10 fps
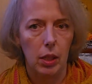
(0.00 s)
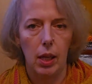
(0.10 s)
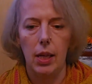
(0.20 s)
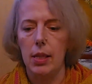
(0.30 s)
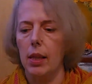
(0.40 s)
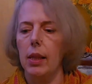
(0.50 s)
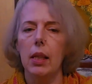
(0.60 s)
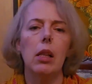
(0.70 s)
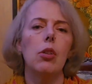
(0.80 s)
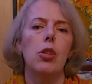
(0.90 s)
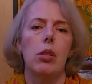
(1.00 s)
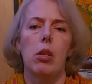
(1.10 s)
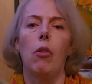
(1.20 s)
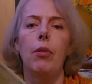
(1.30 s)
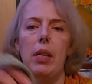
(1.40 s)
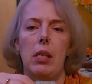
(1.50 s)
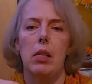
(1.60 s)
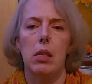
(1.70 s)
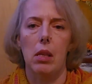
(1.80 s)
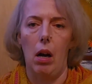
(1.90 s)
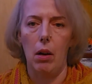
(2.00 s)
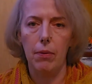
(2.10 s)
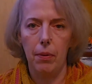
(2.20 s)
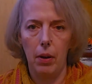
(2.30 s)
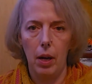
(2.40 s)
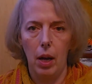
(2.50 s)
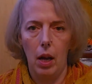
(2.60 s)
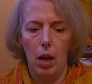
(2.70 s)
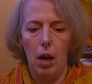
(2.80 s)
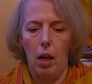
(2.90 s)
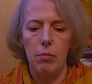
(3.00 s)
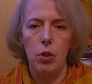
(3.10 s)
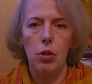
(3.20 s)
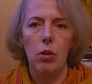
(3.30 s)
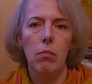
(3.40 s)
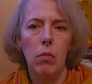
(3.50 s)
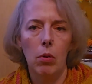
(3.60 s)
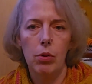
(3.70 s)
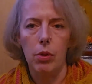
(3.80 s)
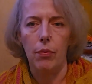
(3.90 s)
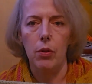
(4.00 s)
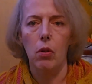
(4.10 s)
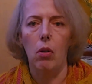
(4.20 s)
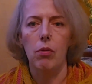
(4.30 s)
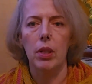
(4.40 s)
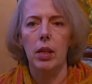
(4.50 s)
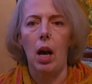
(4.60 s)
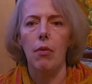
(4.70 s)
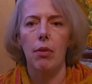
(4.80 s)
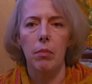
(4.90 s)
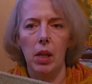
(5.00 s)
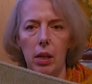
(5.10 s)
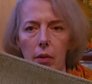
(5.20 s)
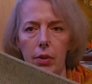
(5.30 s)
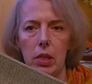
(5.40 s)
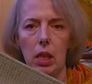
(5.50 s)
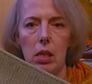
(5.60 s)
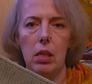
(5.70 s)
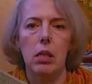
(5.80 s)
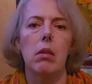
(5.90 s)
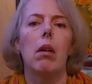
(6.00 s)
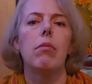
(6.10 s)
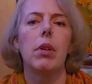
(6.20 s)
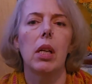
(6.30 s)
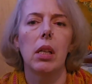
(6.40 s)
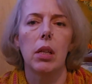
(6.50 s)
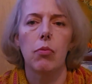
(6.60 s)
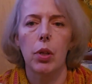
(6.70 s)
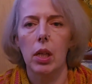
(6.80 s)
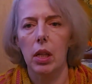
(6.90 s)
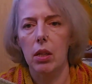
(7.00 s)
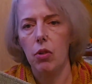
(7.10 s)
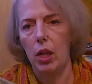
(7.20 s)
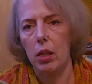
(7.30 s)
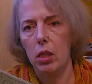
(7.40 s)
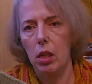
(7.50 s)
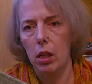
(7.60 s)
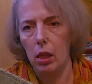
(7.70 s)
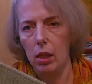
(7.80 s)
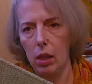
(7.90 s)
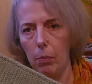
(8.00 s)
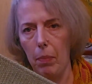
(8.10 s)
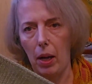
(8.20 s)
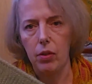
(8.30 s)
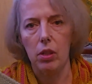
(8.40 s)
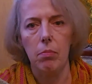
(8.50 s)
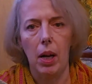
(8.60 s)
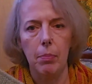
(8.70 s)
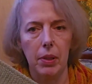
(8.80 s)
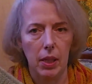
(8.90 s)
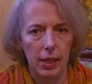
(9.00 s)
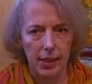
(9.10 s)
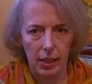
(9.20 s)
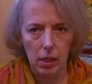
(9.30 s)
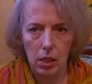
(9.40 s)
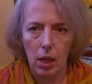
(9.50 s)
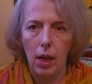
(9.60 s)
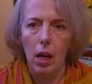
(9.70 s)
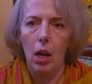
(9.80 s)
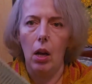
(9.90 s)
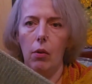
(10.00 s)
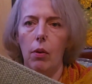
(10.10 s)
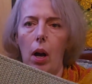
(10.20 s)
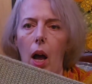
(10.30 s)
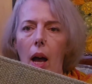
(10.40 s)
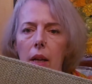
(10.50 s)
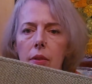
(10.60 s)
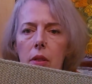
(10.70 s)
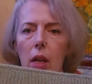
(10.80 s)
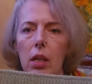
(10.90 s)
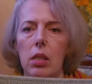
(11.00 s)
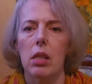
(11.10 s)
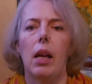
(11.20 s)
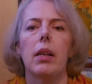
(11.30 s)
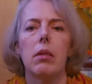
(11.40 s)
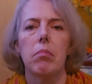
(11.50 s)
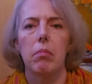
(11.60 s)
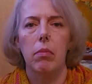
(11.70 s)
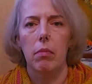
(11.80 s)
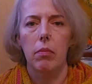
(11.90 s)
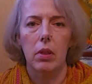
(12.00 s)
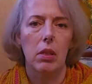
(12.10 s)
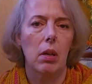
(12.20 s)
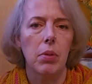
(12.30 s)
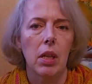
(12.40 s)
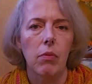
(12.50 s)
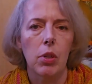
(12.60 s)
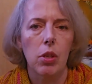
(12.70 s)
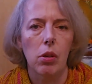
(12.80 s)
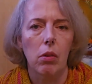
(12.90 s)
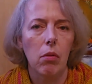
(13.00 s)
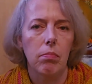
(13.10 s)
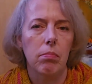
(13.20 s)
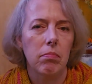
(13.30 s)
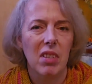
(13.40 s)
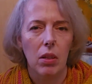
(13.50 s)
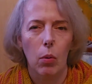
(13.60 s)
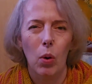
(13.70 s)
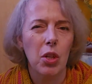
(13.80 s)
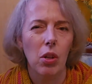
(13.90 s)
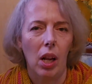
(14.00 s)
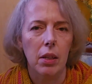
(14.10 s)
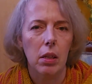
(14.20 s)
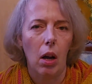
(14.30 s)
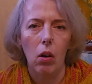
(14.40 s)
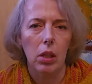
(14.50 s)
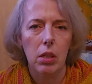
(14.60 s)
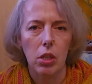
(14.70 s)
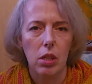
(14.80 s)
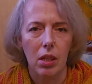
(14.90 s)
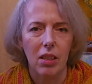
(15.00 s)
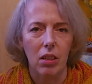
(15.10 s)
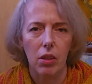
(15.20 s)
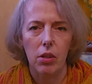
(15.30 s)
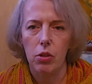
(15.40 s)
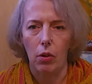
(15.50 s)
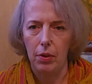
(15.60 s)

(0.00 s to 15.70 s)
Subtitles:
is a little Sophie scarf. I'm sure most of you already are familiar with this really, really great little pattern by Petite Knits. And it's like there's something which you, oh, what should I knit? Oh, let's just knit another Sophie